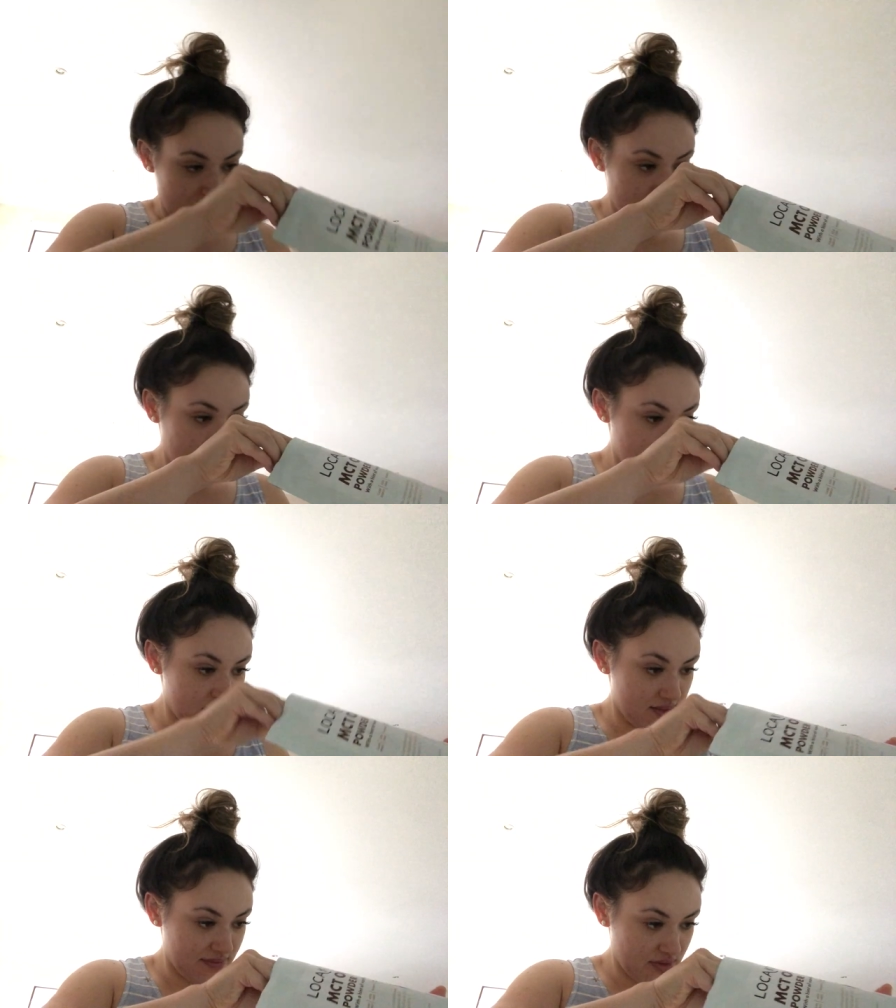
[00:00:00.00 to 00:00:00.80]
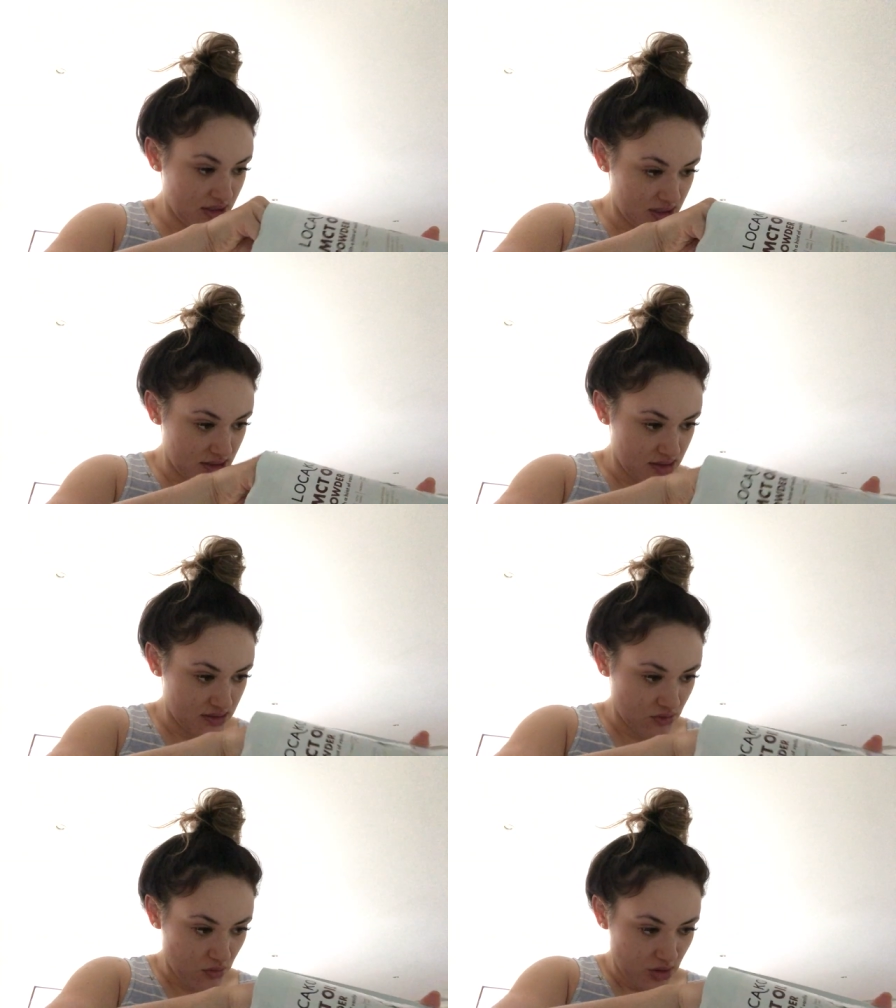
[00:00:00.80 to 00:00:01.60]
And this definitely is
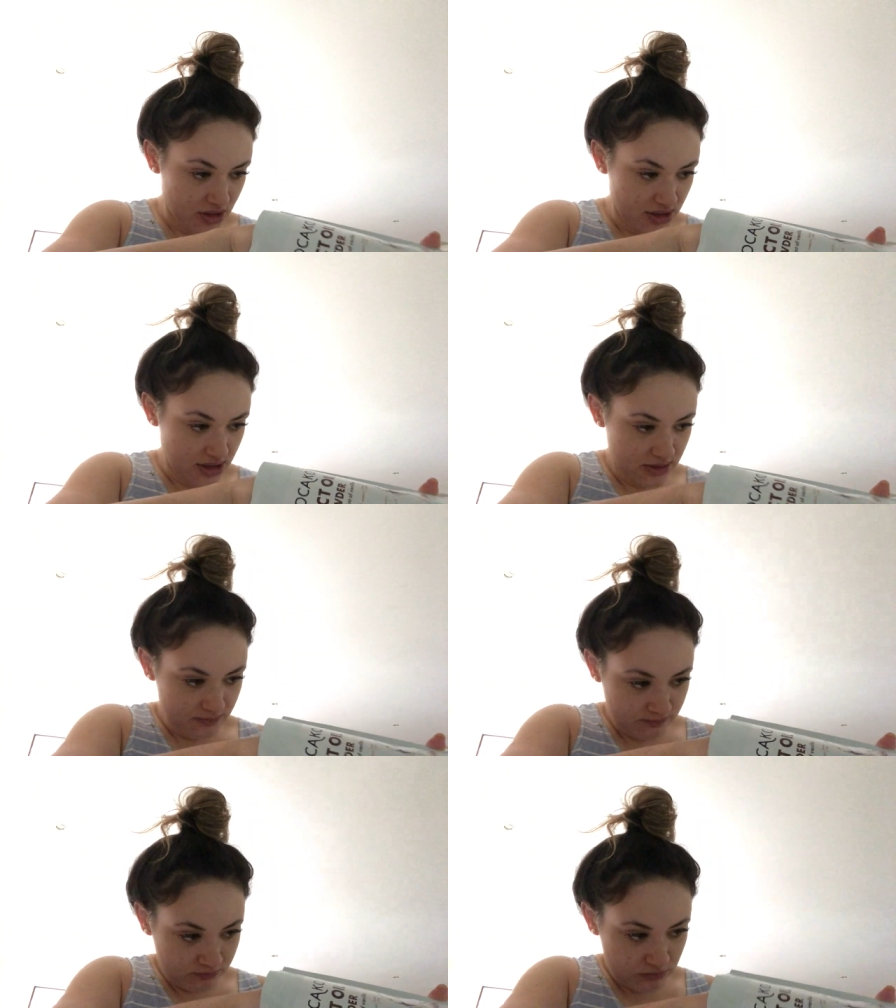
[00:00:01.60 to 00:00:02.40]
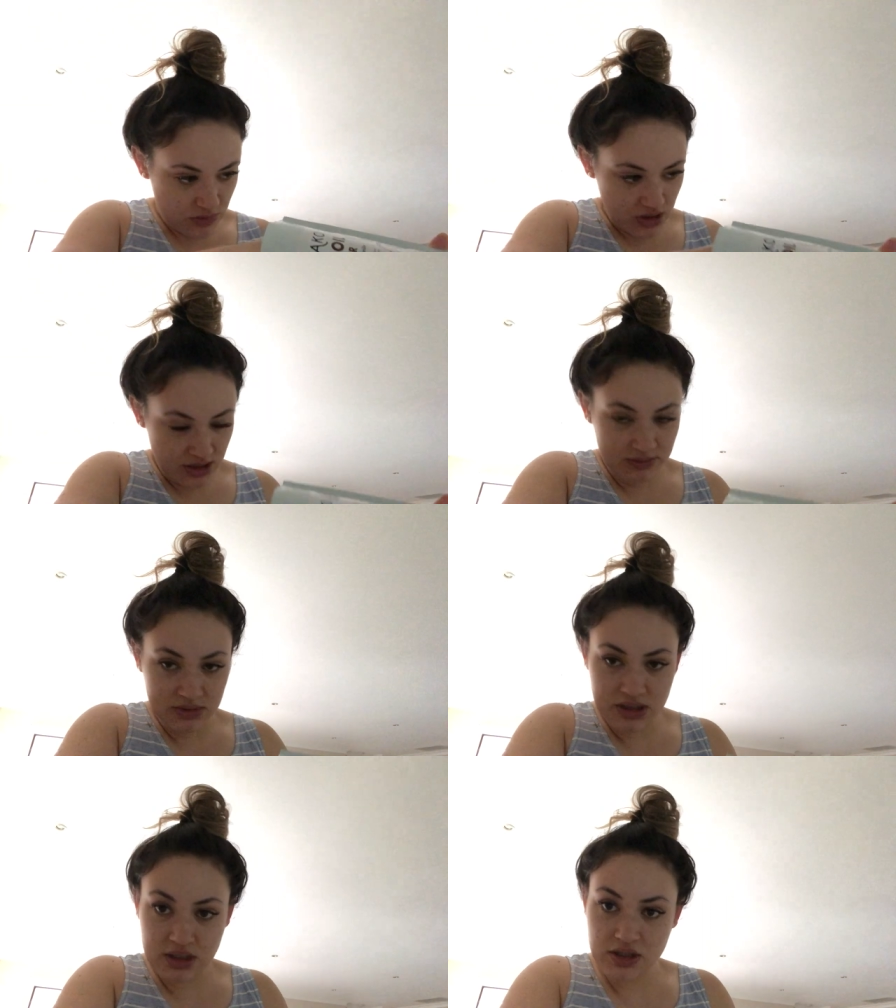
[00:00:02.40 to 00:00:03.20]
quality.
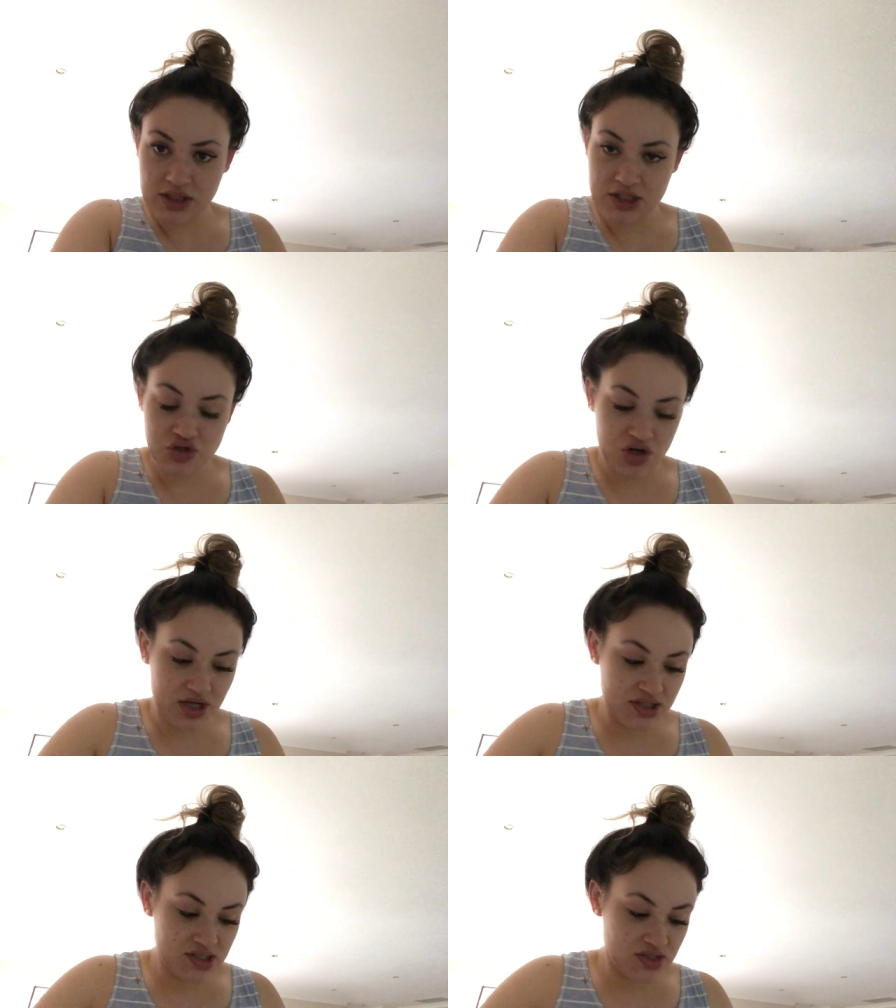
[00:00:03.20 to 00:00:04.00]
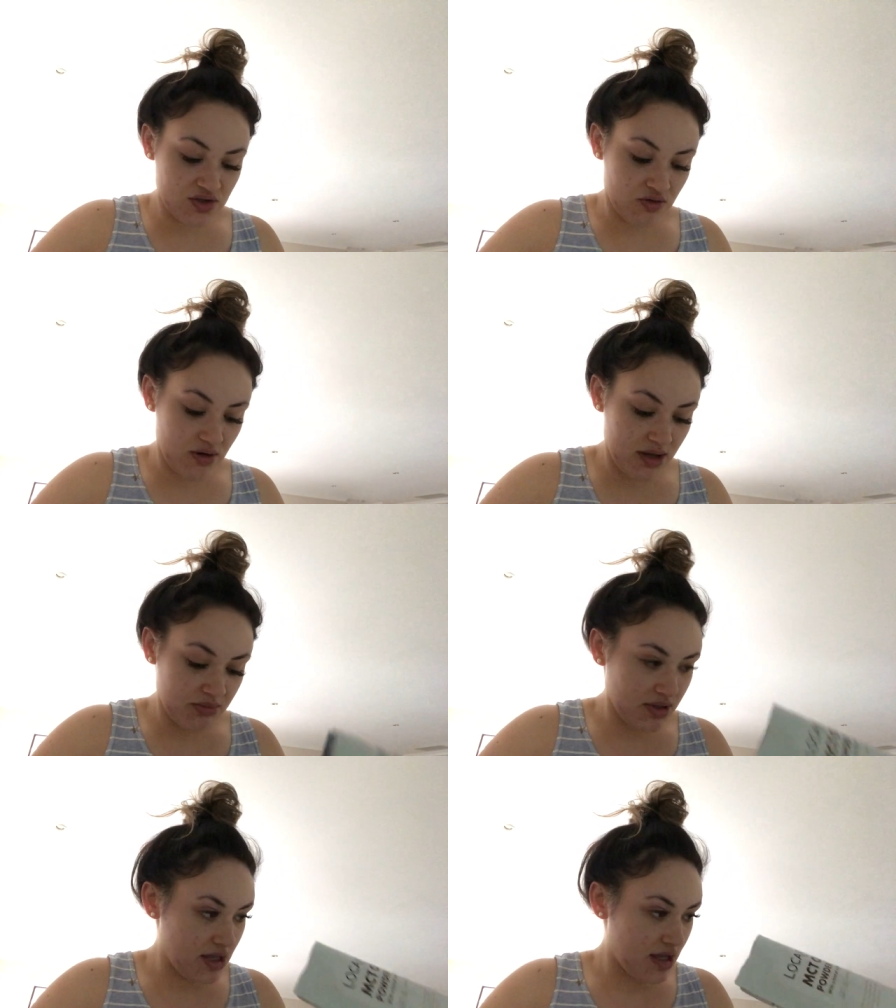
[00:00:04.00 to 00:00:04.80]
I'm literally trying to
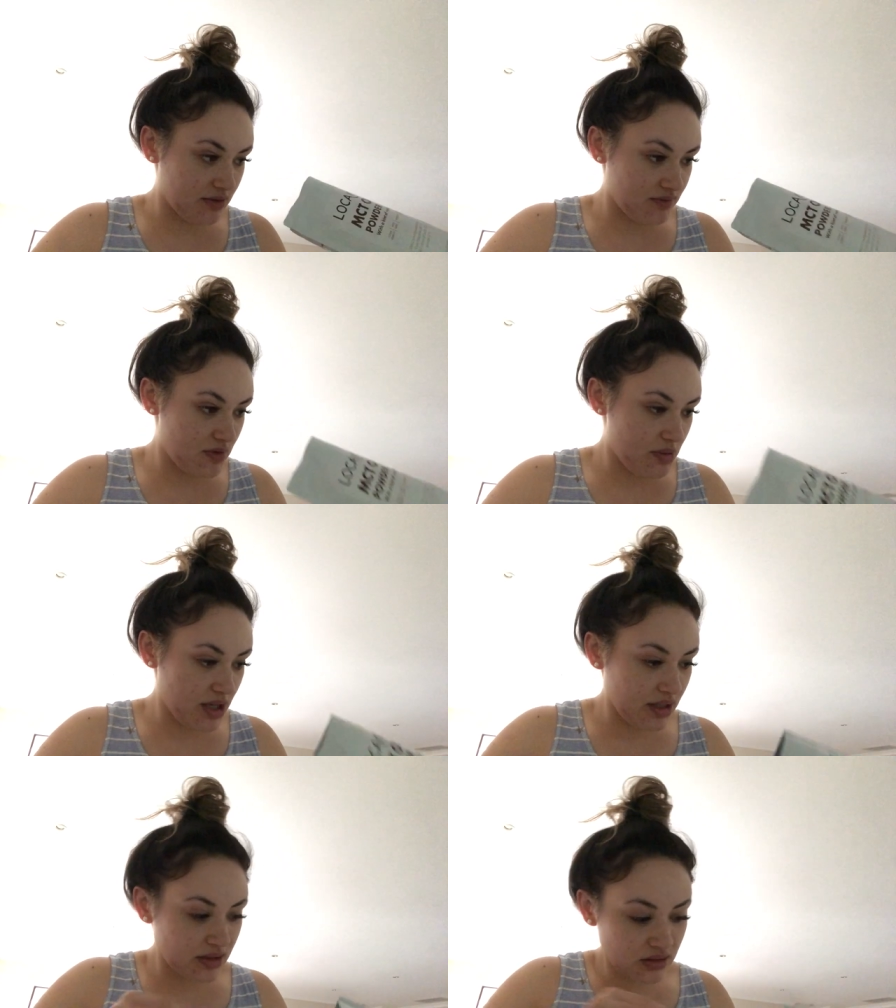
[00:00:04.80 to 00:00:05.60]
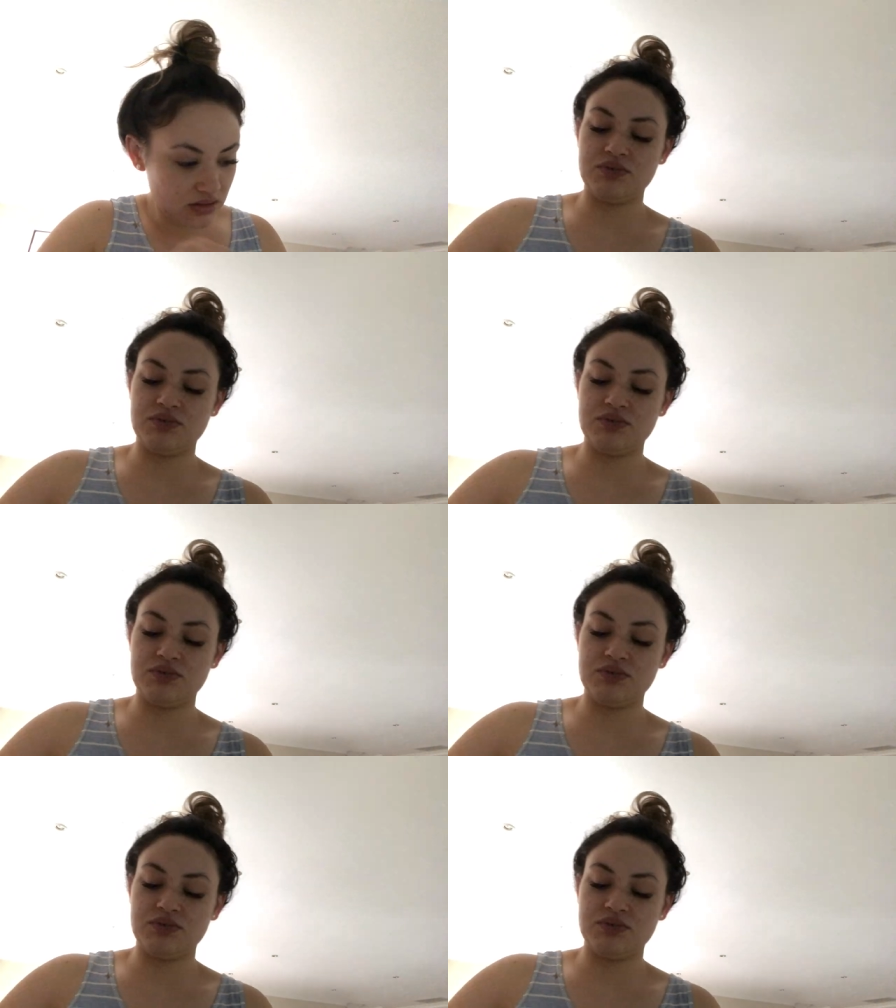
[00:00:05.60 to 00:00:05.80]
scrape it out of the bag.